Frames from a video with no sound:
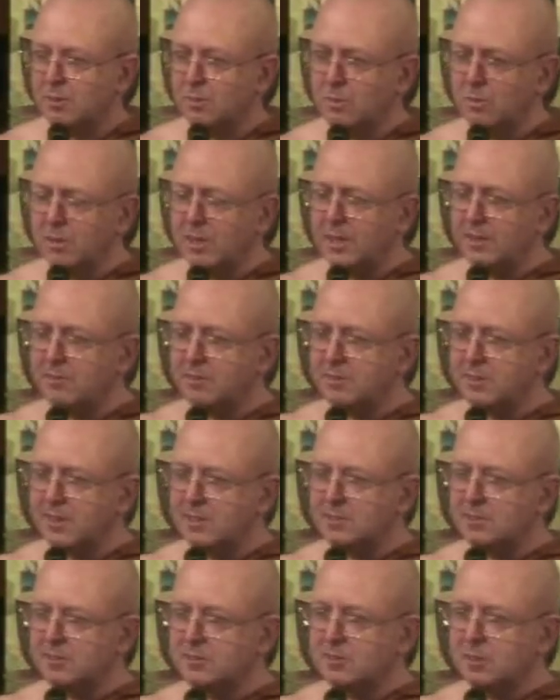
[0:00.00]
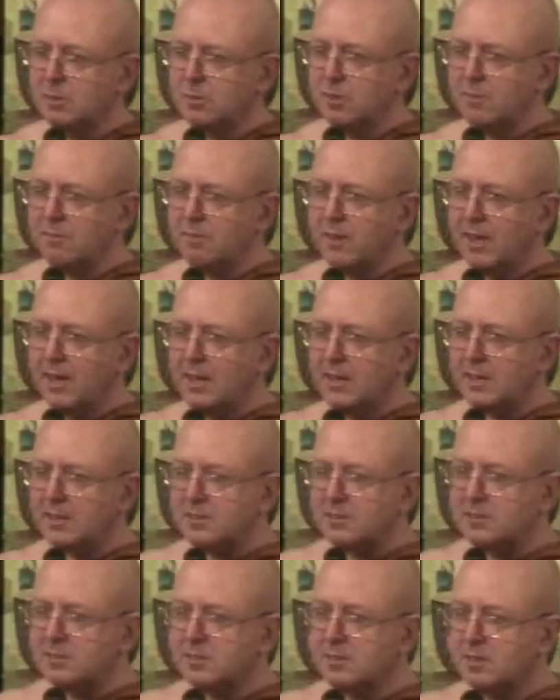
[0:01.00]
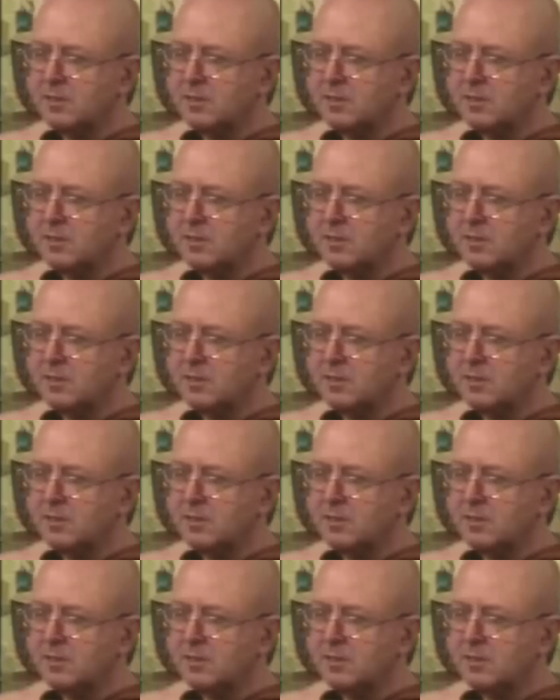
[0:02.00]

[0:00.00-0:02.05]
all that irritation totally vanished.